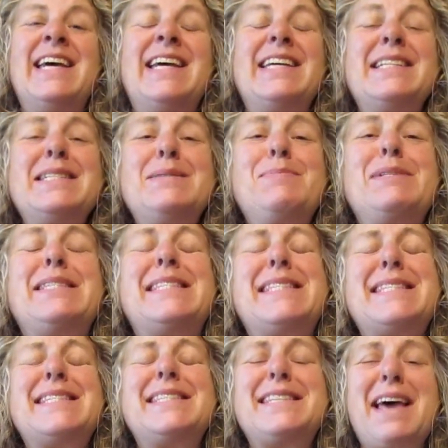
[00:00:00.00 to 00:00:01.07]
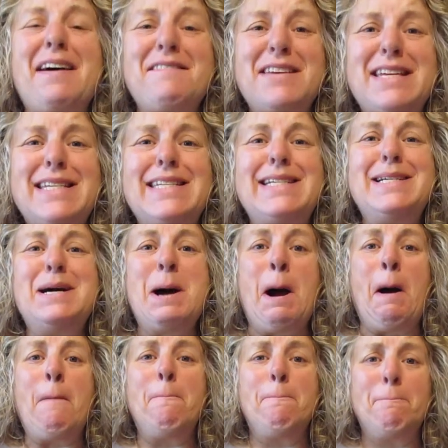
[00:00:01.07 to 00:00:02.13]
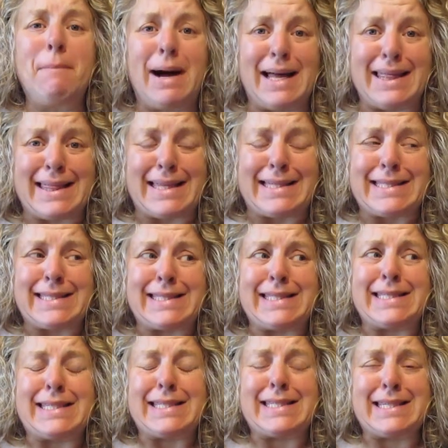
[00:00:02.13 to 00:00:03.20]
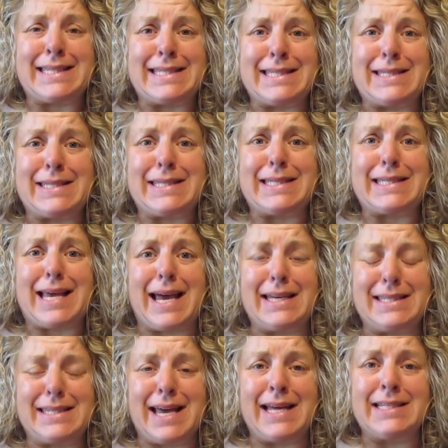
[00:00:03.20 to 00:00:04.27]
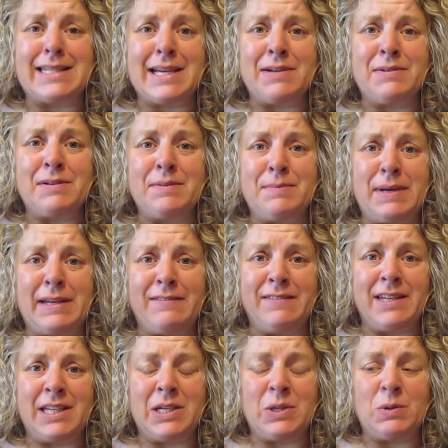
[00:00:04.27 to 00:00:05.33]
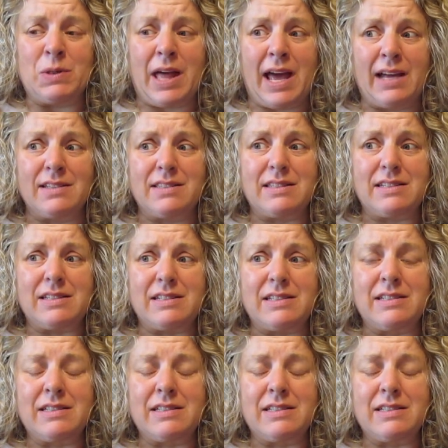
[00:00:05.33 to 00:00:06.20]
It has been 7 months since I sat down and made a video last.